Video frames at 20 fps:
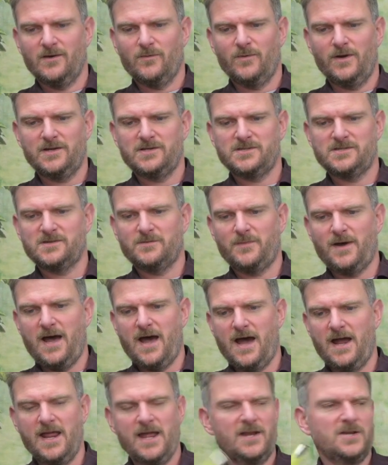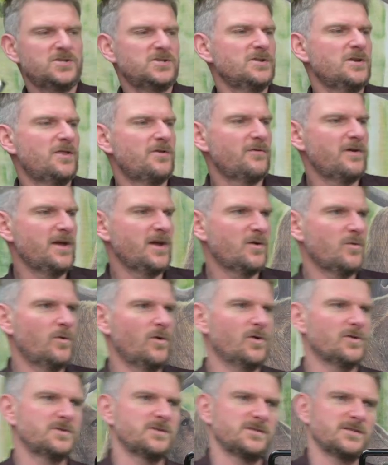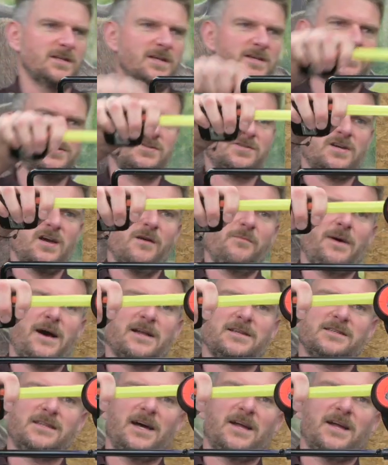which is about 1.75 inches, and let's just go back to